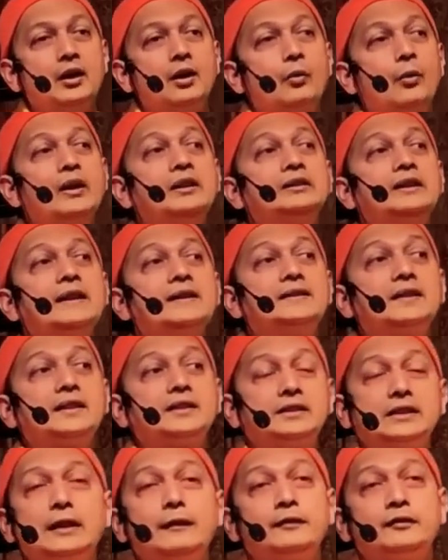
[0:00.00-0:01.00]
When things are
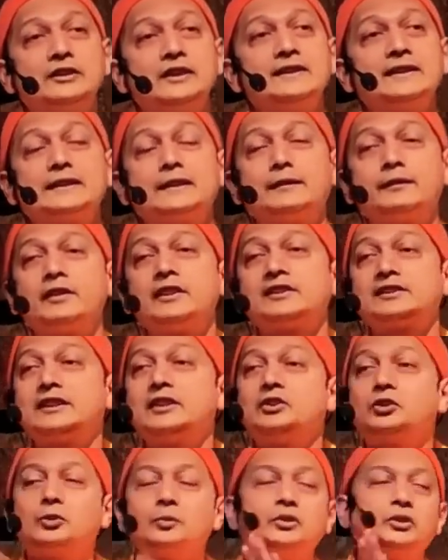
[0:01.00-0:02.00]
tough, these are the first
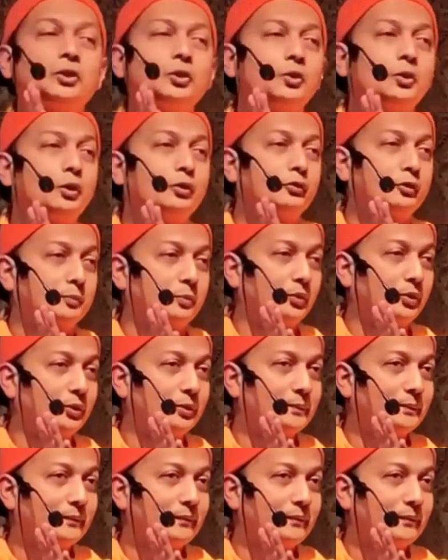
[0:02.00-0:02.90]
things to be thrown overboard.